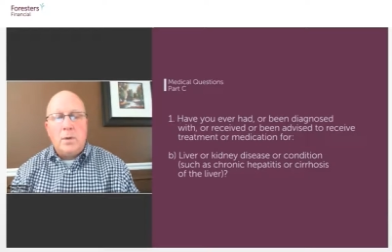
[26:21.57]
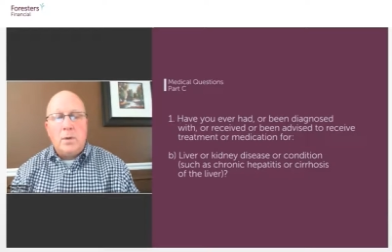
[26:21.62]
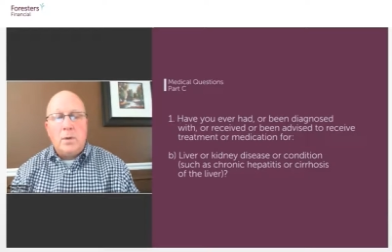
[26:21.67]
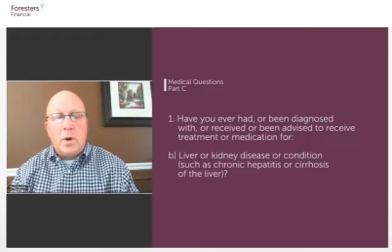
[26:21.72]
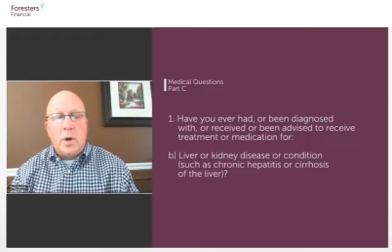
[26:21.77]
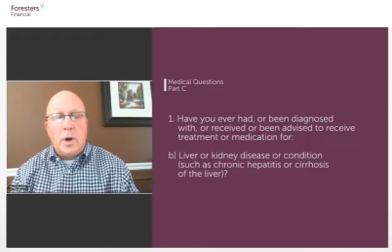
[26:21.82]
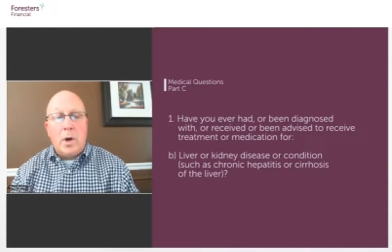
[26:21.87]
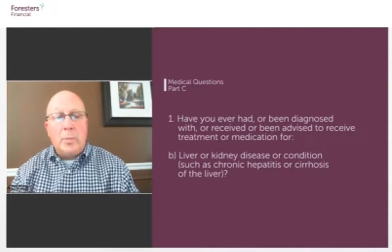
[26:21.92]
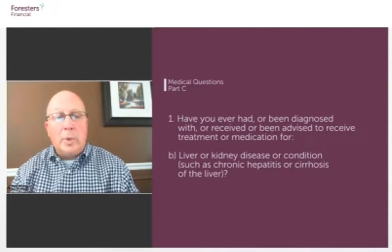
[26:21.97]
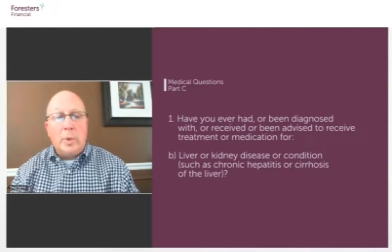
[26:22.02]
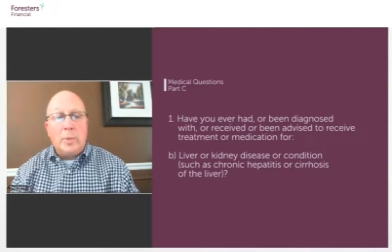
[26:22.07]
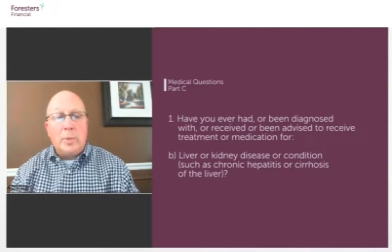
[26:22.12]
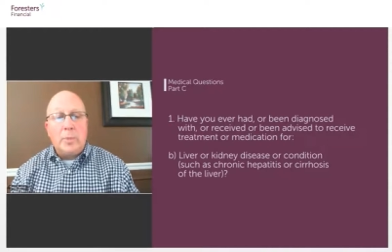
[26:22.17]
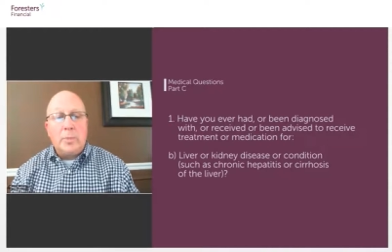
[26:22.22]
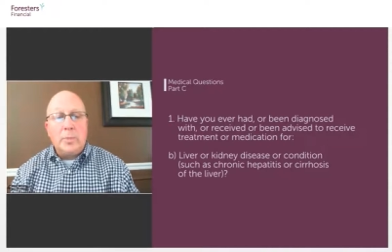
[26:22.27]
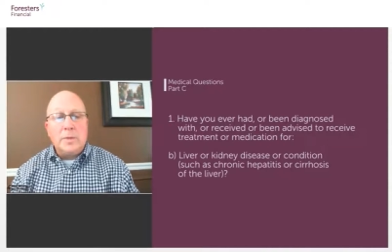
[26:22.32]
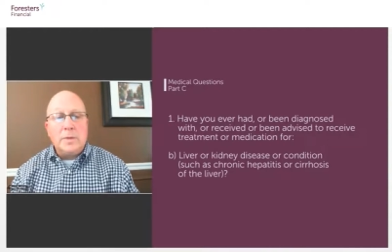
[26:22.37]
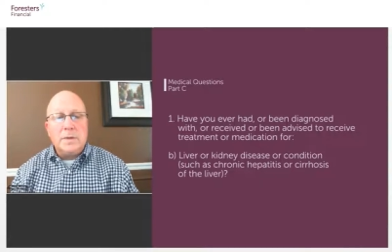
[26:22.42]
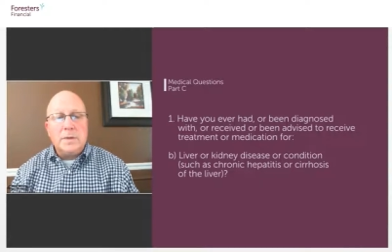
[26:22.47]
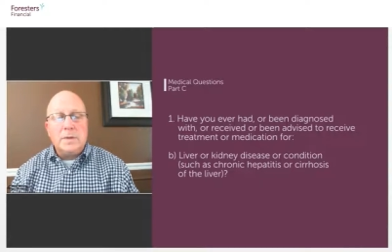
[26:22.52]
for our
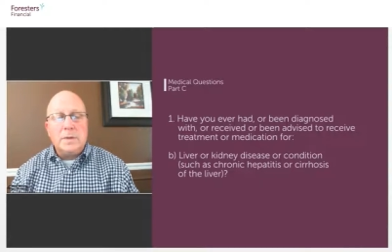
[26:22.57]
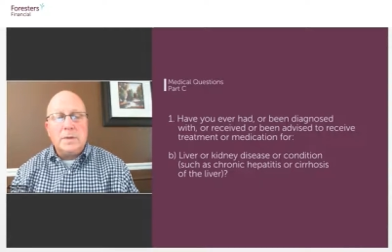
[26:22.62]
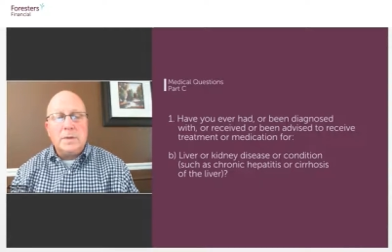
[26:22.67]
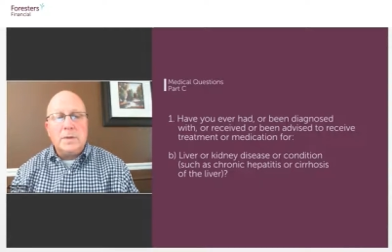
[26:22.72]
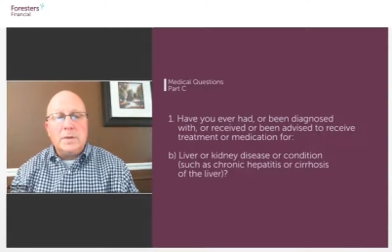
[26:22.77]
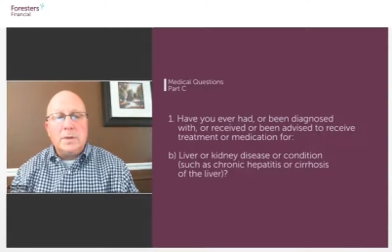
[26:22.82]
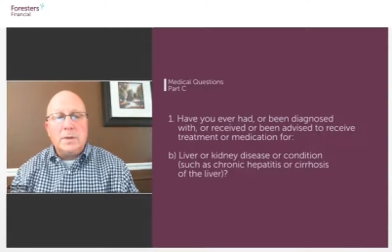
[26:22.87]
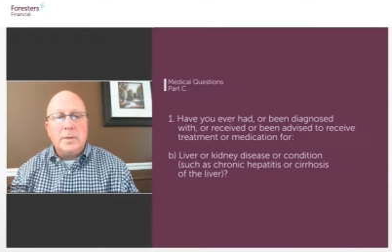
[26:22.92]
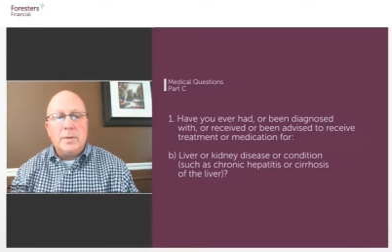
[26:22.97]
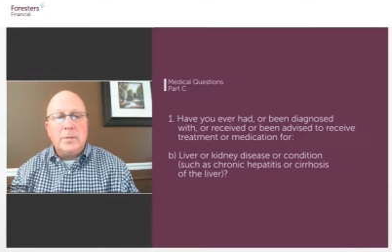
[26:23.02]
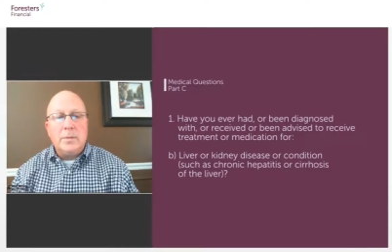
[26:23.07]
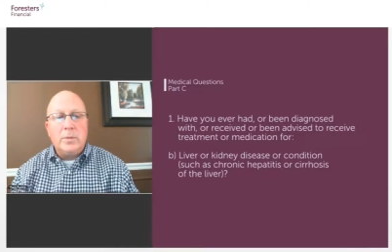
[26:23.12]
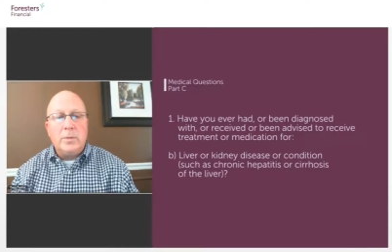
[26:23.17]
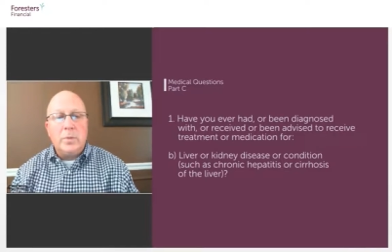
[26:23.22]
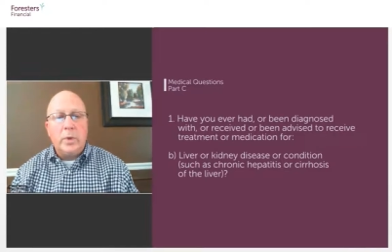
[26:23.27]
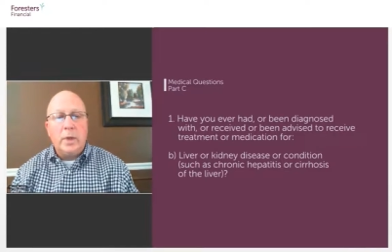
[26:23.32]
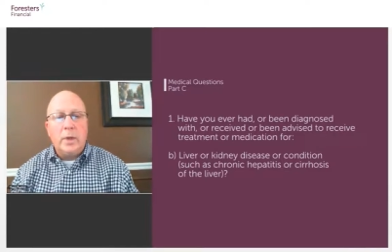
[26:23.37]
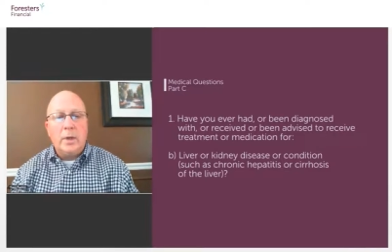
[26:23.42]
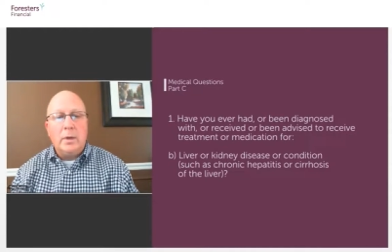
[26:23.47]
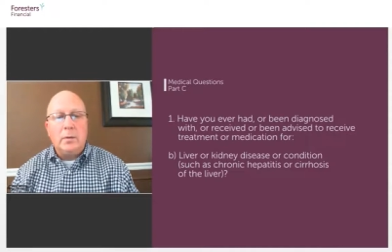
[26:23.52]
purposes,
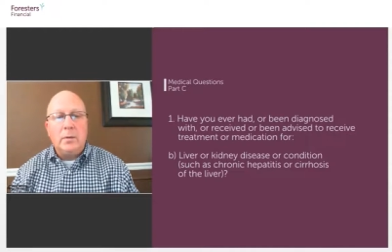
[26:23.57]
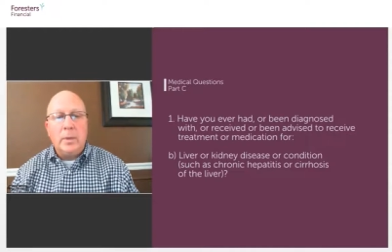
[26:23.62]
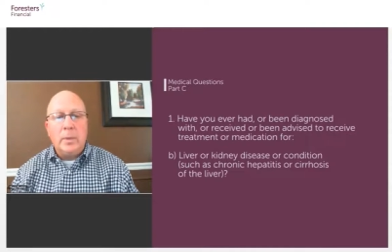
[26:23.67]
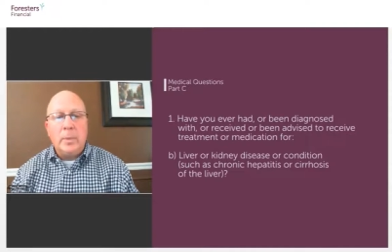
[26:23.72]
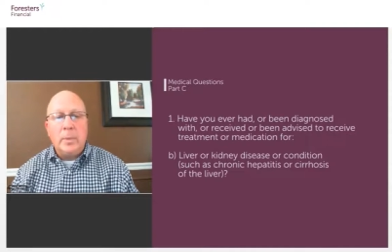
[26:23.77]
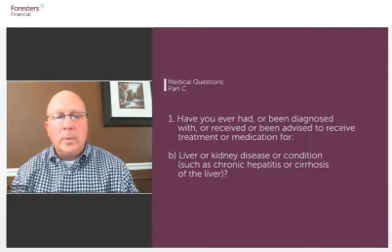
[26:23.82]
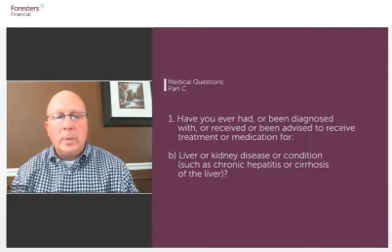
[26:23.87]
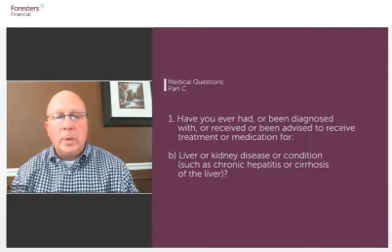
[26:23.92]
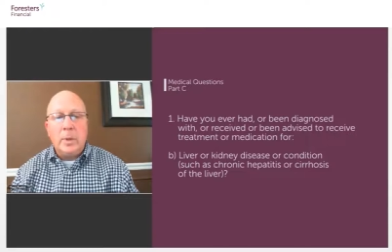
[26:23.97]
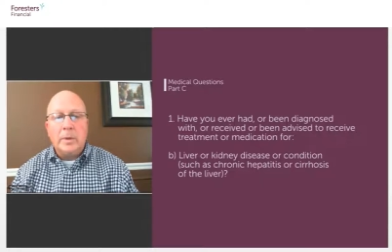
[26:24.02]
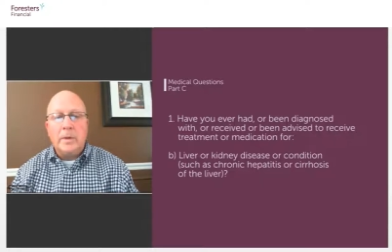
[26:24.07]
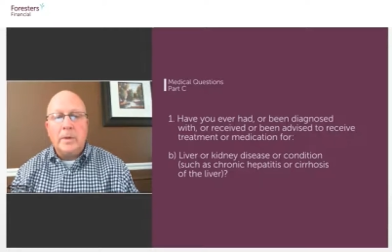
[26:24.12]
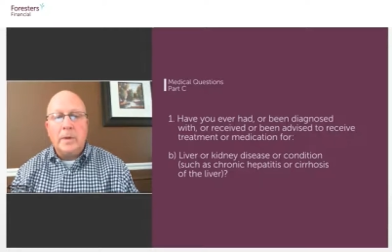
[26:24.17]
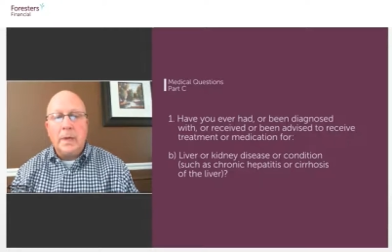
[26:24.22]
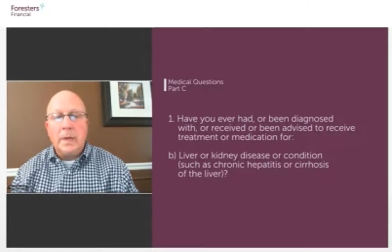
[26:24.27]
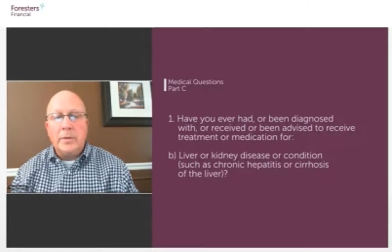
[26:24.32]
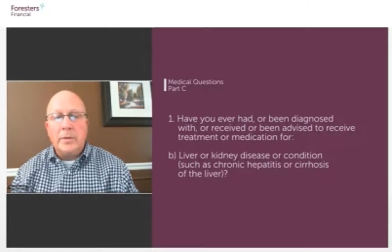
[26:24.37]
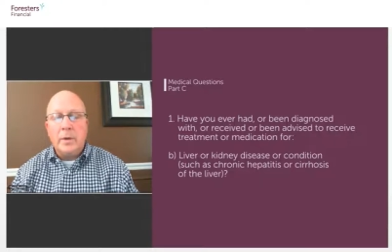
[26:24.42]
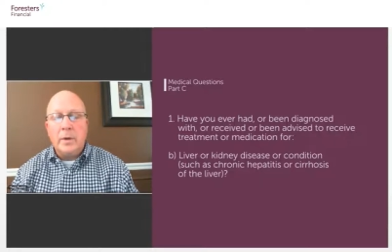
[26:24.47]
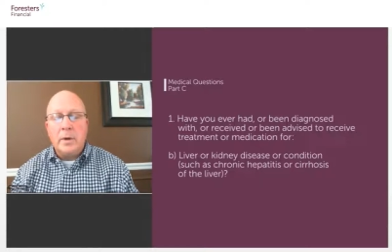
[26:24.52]
we kind of lump them all
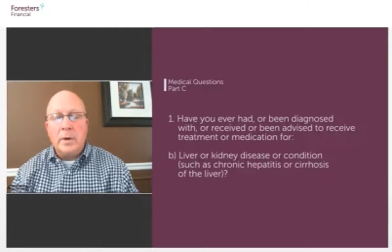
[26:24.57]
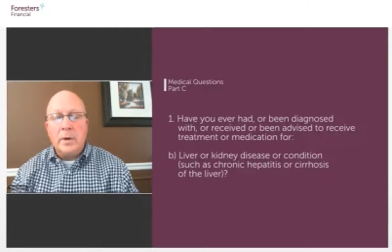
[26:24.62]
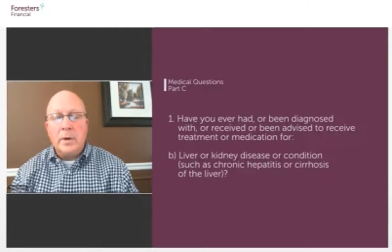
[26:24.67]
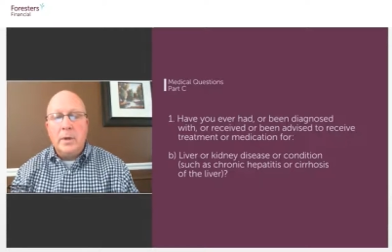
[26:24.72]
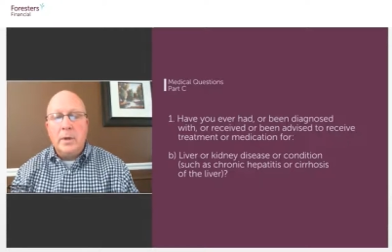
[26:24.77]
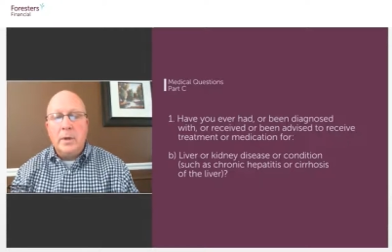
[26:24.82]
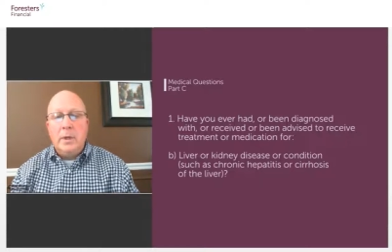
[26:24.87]
together.